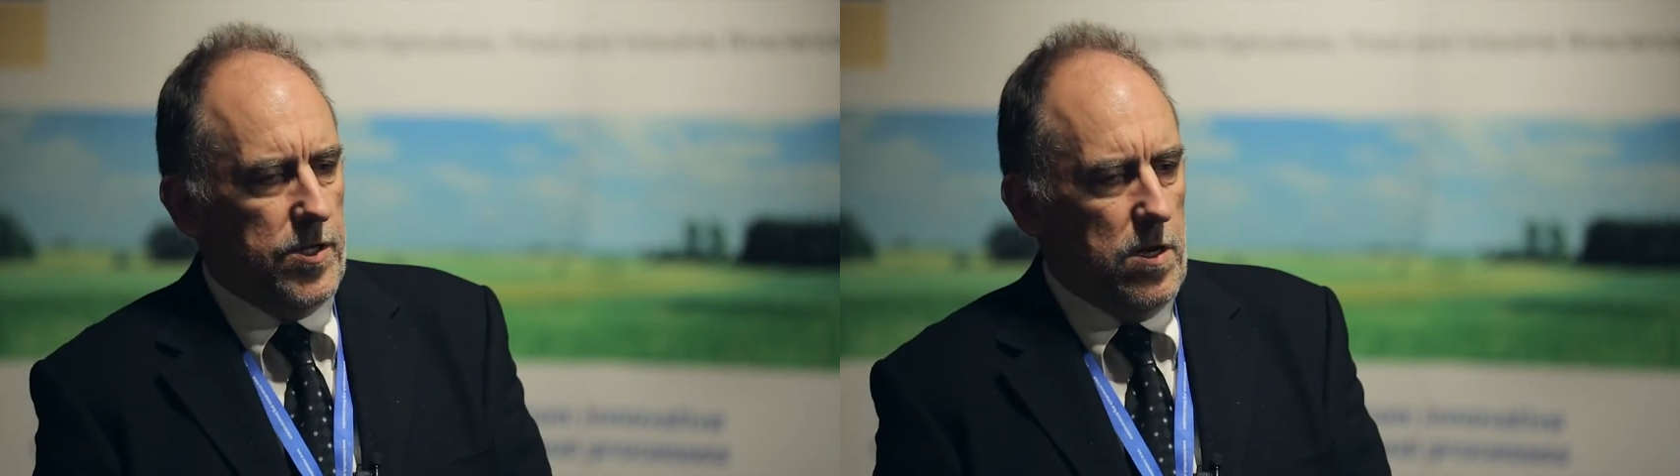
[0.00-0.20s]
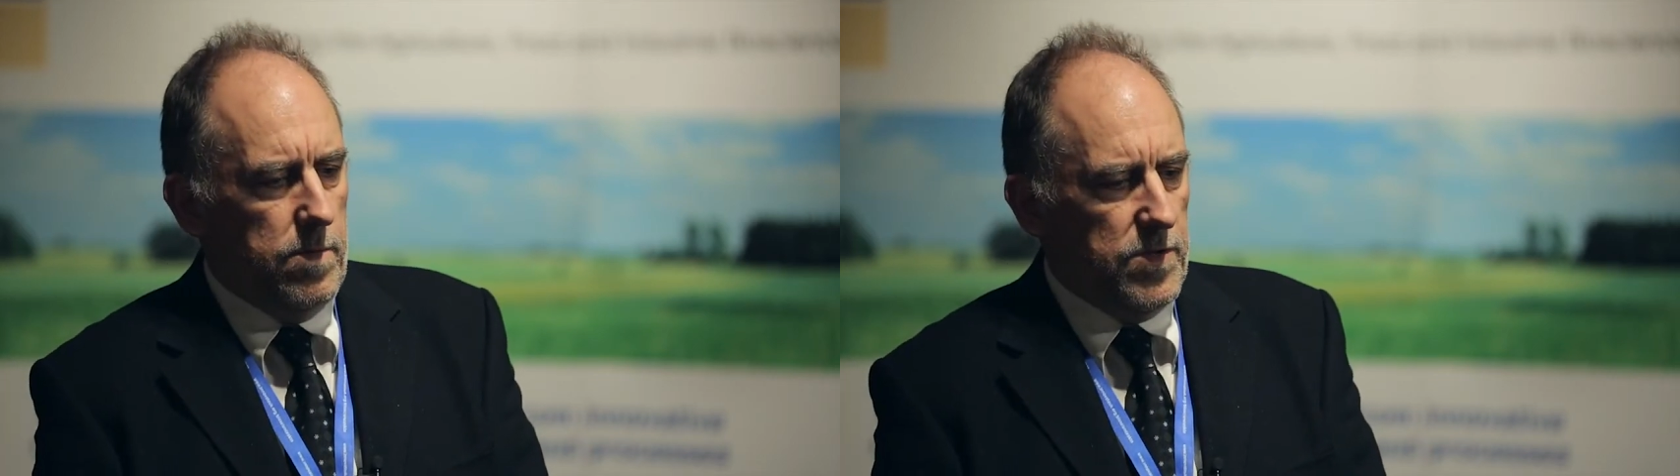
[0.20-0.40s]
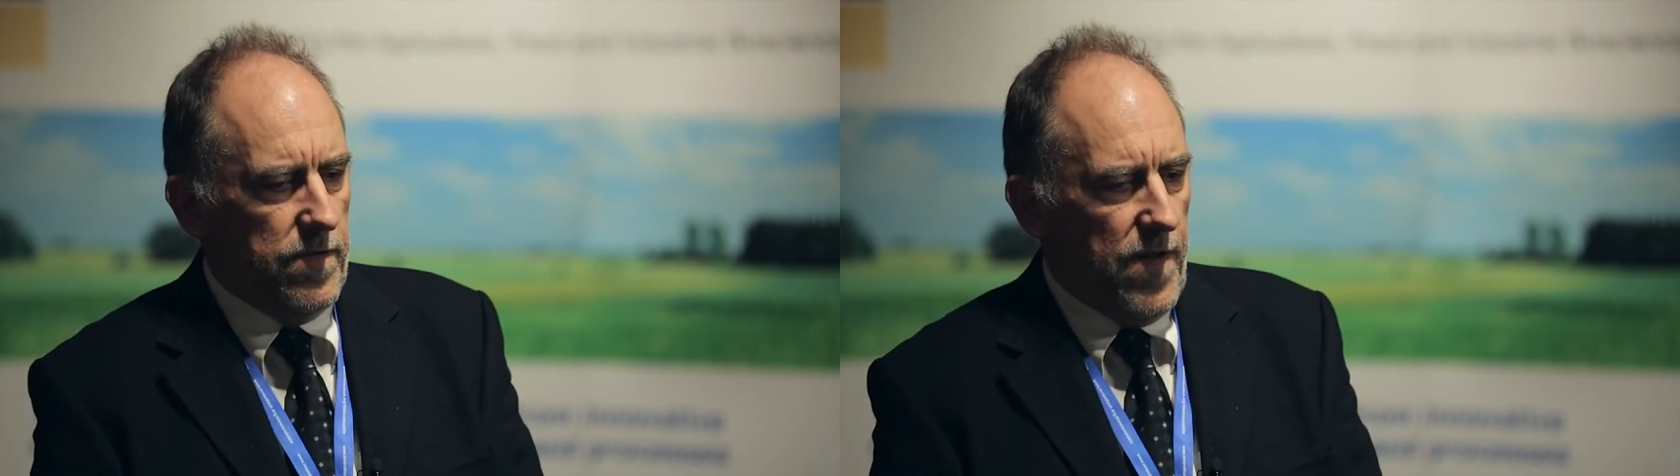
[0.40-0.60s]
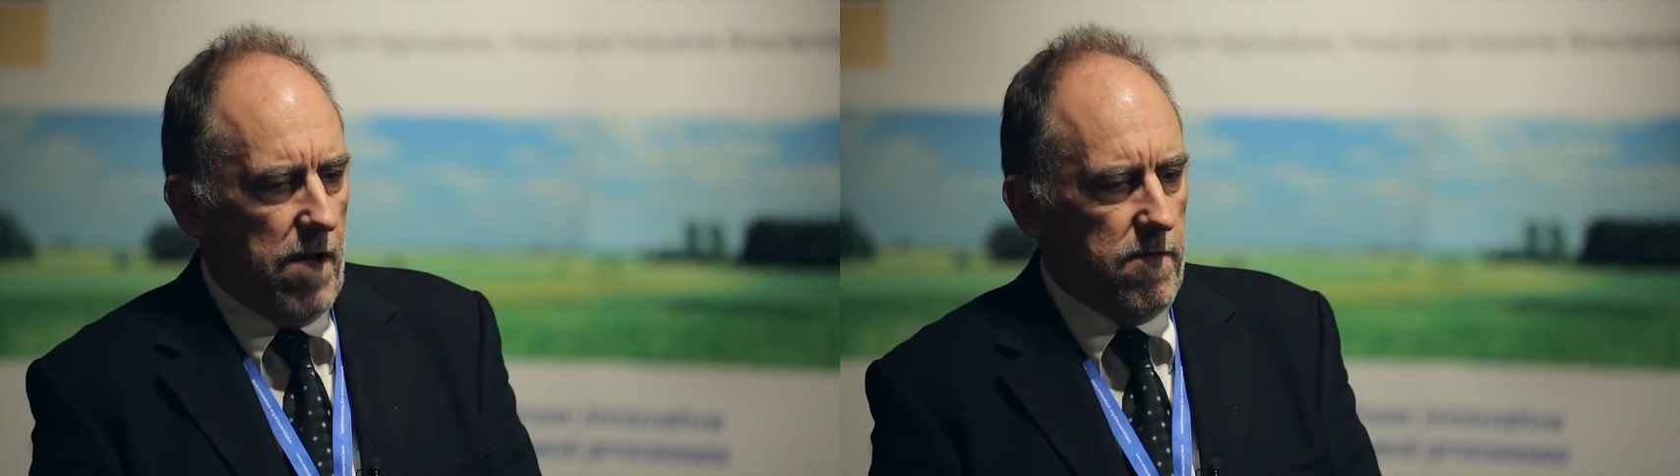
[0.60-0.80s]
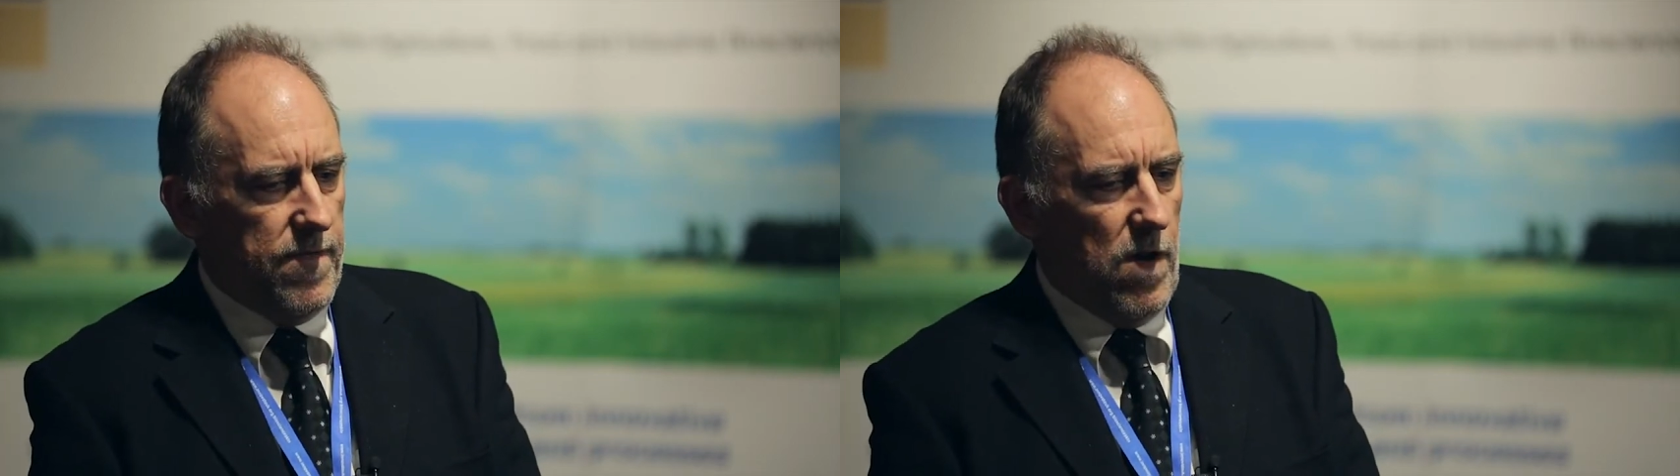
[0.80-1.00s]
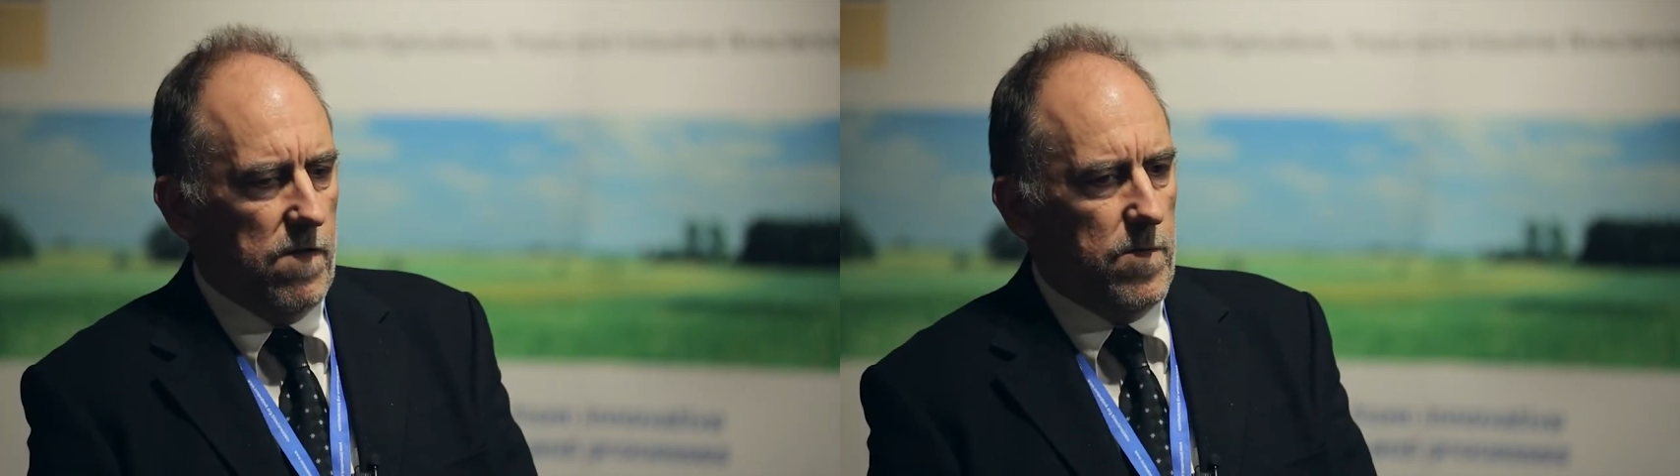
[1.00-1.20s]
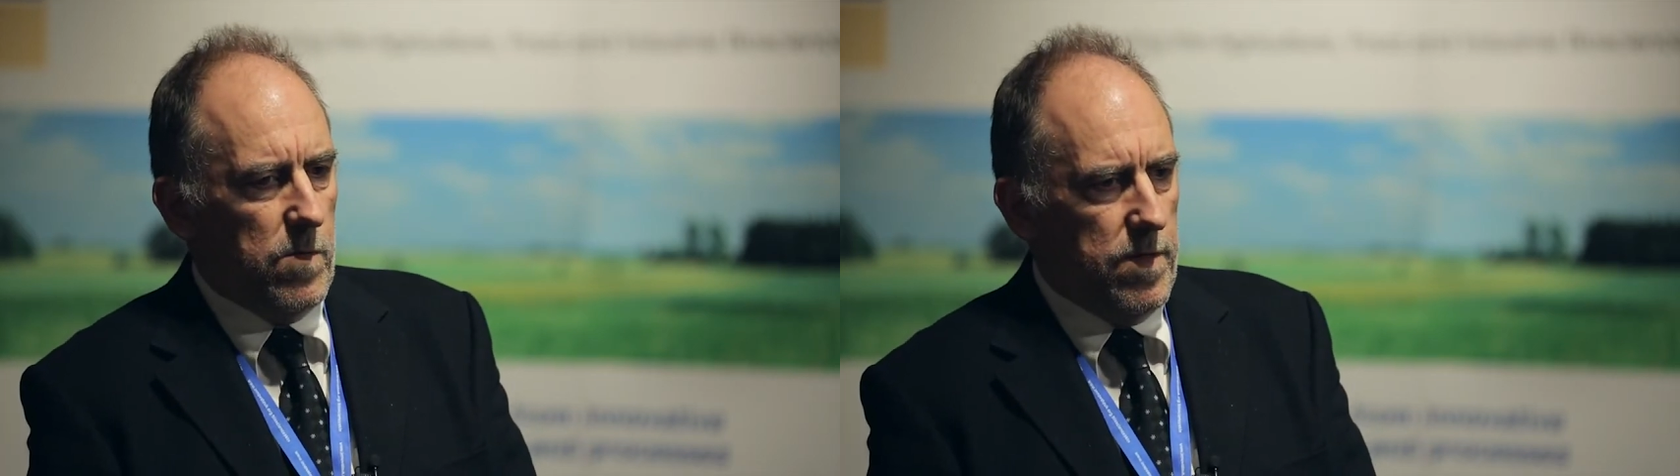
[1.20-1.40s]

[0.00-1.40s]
terms of our involvement